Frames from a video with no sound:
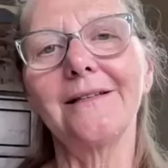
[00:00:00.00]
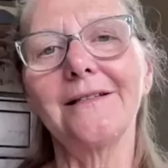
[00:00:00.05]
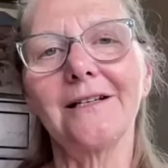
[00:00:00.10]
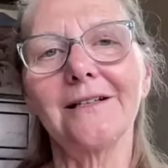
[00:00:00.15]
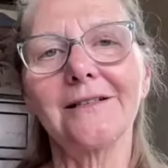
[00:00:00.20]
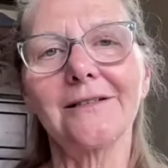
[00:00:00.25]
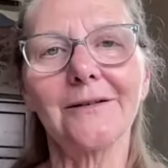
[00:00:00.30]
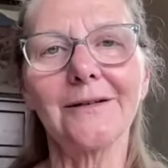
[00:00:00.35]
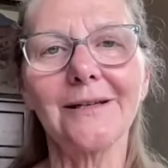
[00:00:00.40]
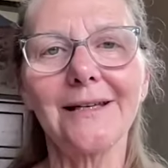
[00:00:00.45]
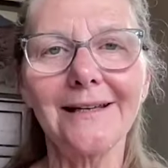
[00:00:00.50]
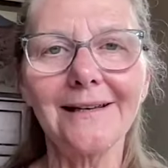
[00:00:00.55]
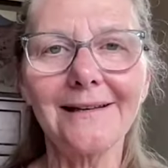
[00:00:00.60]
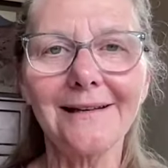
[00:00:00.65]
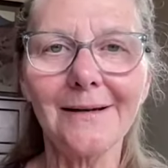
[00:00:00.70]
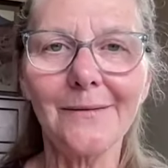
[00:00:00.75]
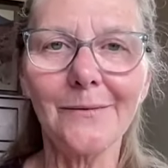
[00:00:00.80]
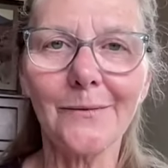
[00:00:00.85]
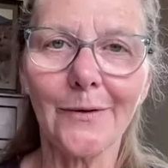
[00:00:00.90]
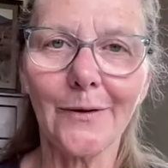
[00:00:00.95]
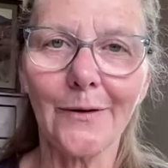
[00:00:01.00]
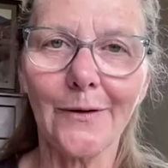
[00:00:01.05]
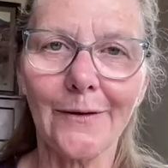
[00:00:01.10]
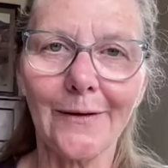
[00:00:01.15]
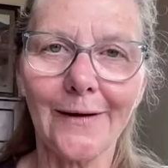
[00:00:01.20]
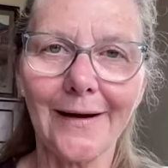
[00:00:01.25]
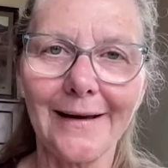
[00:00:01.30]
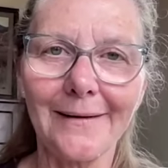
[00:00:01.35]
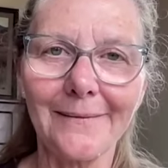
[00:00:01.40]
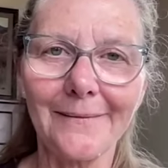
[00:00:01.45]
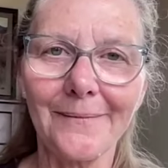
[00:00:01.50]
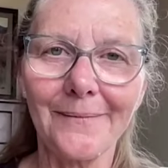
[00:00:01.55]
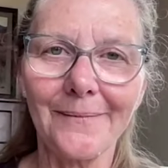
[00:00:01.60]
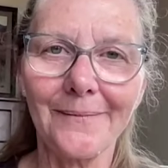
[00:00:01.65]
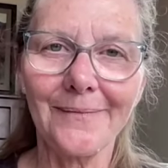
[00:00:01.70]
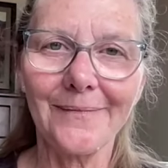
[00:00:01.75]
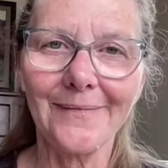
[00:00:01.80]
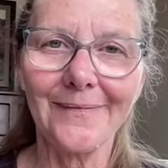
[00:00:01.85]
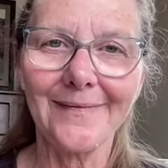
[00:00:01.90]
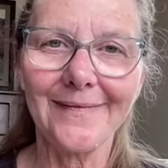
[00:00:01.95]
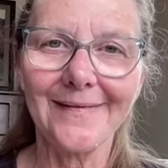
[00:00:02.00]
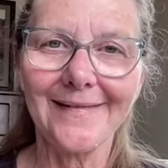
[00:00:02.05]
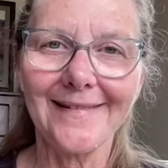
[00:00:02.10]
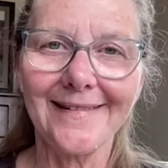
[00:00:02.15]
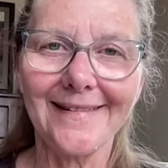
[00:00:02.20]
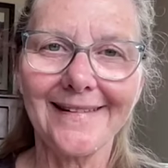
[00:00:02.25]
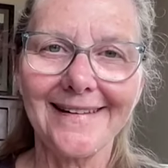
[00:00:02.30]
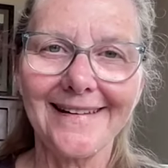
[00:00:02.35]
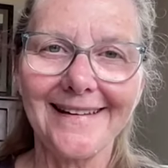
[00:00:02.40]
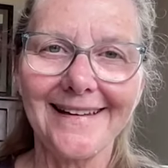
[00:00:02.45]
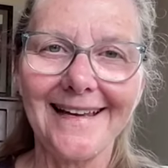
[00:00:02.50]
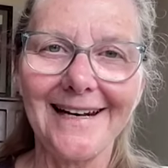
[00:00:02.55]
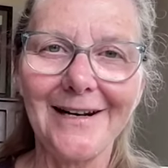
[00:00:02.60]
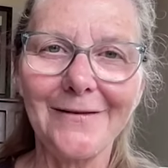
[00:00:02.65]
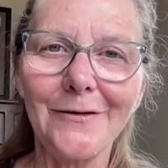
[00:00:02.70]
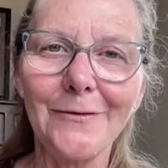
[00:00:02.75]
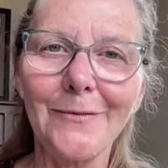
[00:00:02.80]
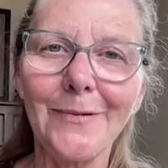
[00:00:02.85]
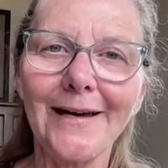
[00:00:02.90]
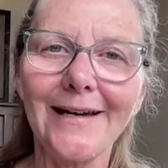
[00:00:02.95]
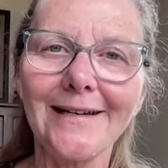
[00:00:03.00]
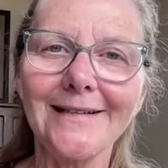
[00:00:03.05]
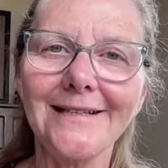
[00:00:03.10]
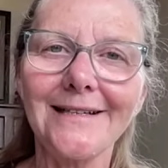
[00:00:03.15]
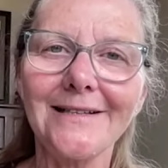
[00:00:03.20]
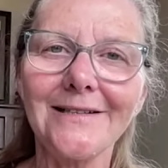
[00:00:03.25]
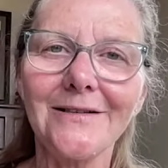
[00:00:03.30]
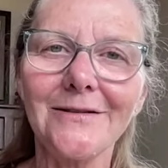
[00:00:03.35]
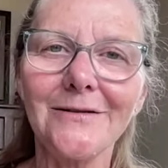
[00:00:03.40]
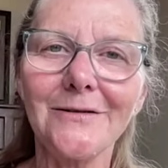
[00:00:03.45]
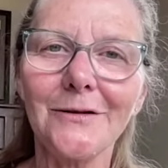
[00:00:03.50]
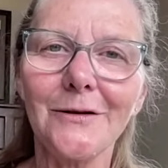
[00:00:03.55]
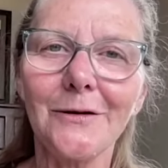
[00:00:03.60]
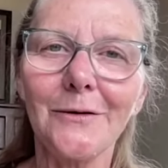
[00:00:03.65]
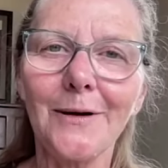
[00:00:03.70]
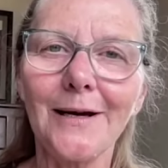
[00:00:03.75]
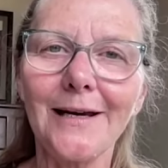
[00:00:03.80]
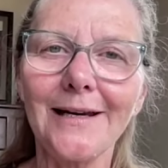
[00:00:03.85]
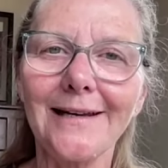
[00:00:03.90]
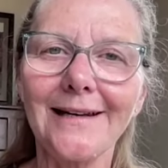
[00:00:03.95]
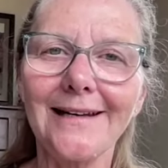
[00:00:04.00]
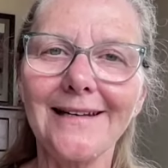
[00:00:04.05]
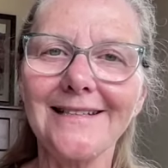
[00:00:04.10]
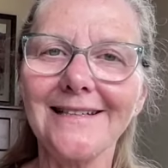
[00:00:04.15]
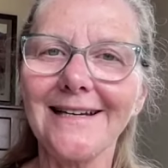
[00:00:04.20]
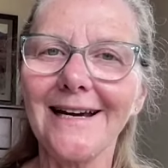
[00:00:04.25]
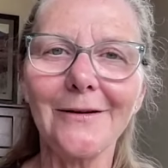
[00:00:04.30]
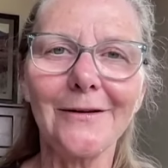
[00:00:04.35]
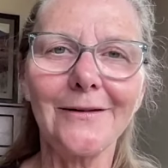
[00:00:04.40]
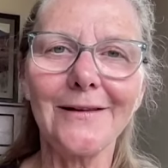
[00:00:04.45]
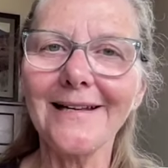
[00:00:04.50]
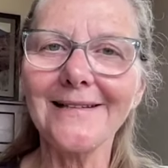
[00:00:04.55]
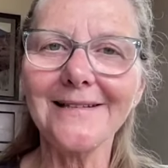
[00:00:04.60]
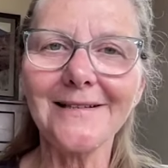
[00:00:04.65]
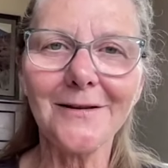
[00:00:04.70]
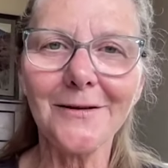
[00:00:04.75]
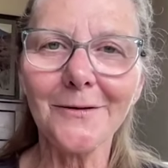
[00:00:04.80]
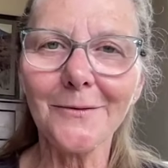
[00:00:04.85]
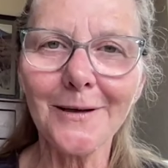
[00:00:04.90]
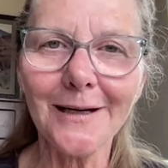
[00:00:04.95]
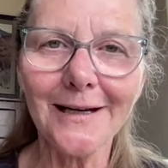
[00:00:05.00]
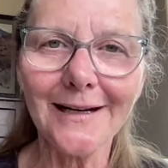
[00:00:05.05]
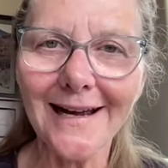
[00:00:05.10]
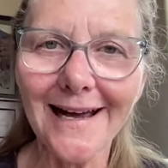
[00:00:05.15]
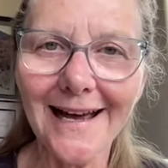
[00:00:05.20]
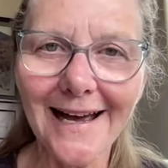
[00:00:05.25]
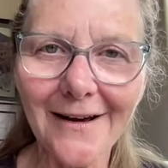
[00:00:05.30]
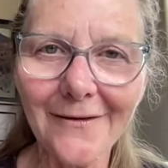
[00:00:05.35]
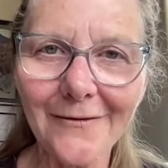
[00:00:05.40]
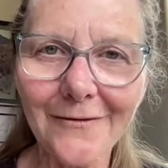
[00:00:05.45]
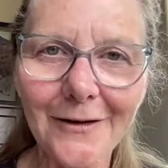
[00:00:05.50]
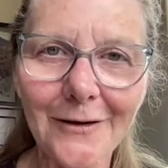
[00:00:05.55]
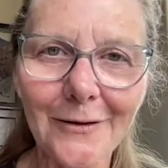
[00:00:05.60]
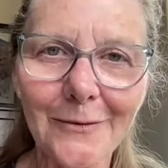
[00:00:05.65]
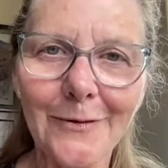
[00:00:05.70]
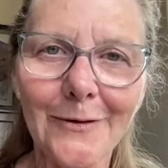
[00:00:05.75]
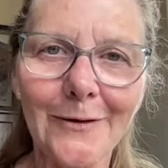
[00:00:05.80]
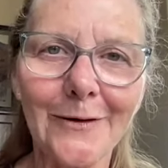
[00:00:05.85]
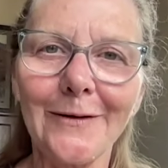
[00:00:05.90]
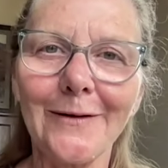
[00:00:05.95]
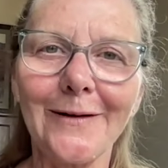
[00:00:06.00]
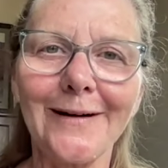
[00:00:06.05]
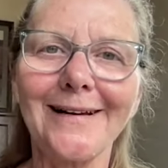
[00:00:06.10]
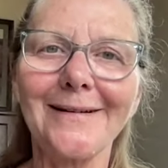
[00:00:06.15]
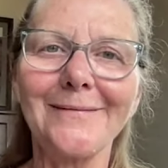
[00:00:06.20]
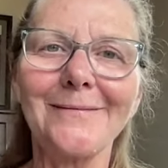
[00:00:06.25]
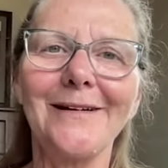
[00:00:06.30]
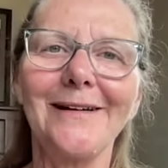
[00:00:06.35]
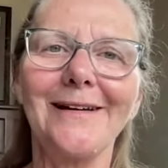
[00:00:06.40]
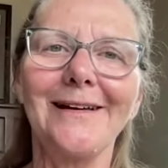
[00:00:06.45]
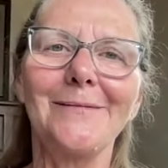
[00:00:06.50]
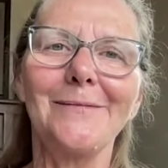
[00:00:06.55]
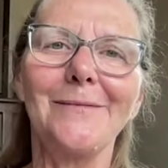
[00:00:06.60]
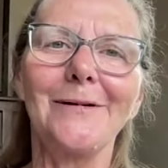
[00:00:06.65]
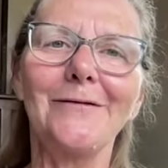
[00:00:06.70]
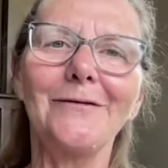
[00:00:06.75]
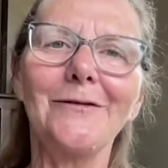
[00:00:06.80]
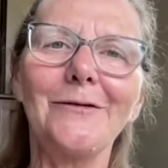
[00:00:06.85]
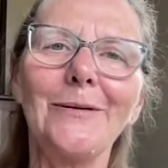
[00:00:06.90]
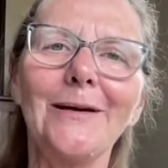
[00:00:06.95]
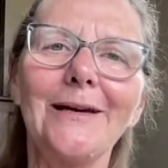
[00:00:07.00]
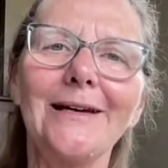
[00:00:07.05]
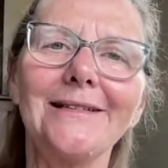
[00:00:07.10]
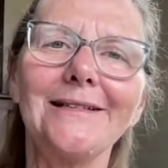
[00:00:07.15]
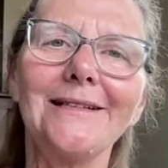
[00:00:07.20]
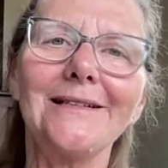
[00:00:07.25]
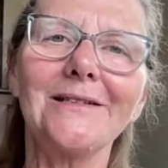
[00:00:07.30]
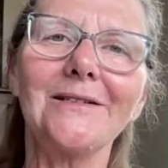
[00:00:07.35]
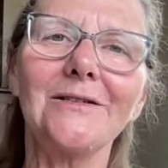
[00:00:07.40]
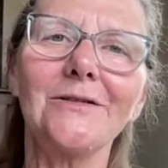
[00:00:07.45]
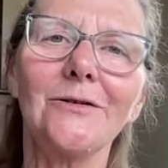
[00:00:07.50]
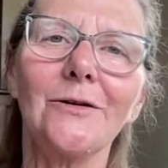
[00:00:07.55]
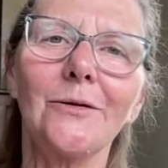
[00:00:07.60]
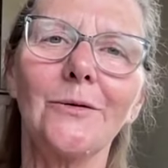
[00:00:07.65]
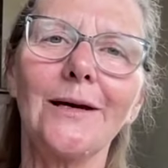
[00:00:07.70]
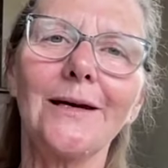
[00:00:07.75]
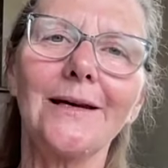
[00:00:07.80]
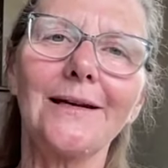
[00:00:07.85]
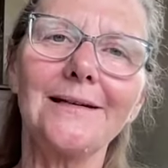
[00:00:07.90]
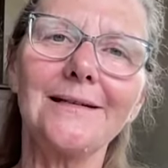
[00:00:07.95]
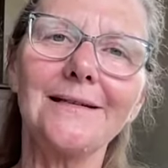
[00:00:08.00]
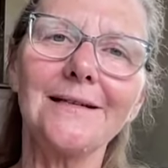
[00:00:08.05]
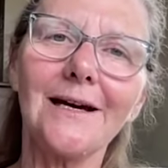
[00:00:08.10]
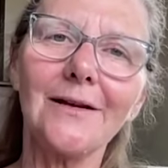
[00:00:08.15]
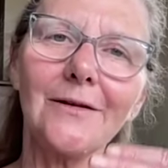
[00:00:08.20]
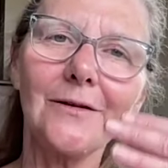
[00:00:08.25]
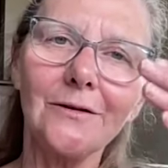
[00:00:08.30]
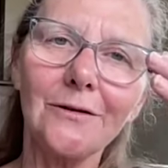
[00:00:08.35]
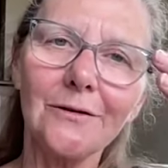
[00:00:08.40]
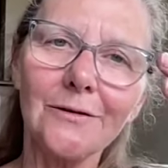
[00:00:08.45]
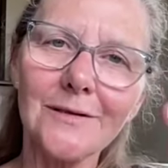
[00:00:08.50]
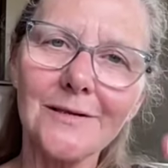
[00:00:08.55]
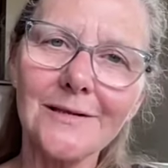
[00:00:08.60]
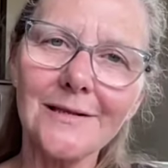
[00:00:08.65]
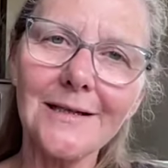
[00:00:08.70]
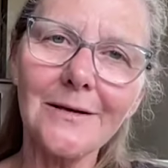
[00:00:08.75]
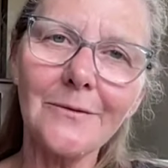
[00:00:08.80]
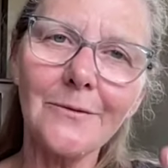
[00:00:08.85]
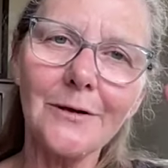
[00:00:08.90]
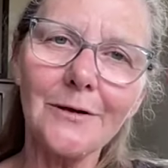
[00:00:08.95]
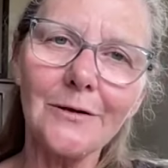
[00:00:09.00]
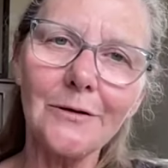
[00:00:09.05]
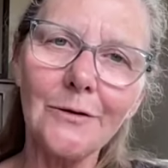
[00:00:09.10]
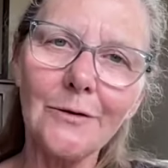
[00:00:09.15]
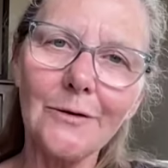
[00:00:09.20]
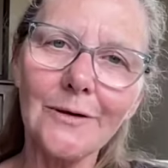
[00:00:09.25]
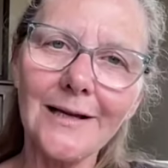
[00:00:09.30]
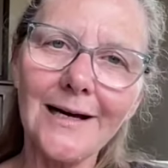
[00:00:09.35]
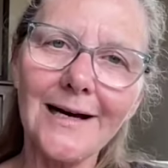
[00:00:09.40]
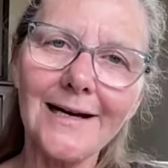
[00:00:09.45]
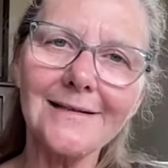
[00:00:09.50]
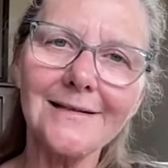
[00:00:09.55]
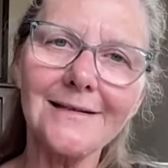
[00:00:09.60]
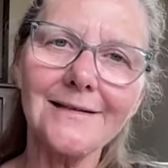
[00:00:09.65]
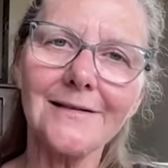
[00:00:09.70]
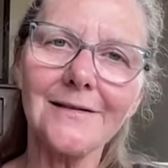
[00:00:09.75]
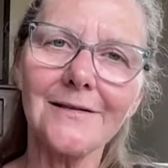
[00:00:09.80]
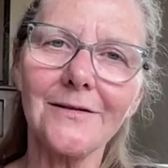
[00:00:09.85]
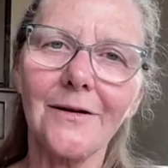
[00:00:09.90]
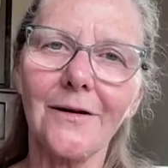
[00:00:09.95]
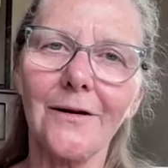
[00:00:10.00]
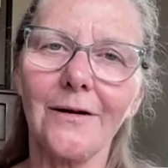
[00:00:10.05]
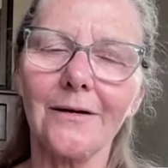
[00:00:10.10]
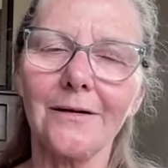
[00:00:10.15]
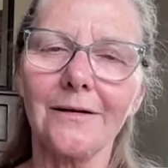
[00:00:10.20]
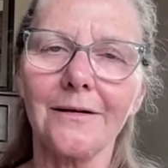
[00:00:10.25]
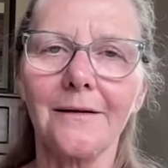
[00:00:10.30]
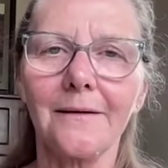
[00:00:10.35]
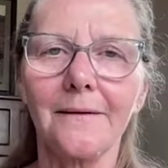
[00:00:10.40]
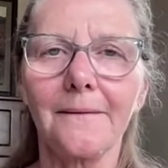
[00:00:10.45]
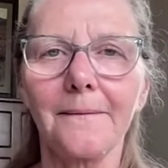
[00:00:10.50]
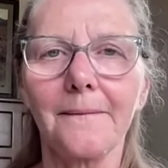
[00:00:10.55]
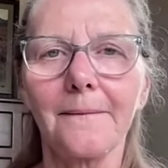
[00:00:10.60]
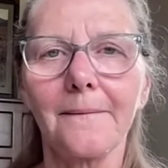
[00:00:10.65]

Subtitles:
the Gentle Healing Program. And if you pay attention to Awakening Together, that's a 3.5-year program. But if you pay attention to Awakening Together, you'll see when new classes start.